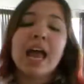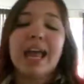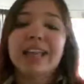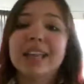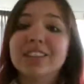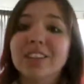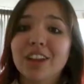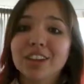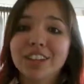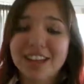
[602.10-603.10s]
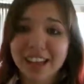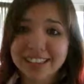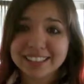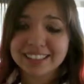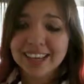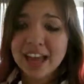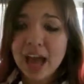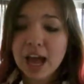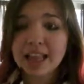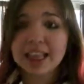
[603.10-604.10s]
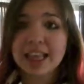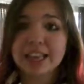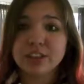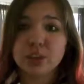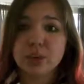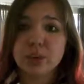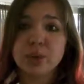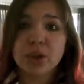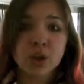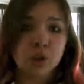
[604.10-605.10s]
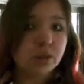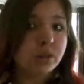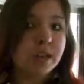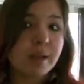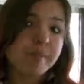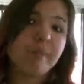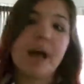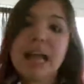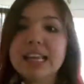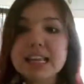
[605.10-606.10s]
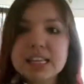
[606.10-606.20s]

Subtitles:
and I guess I'll talk to you guys later. Goodbye.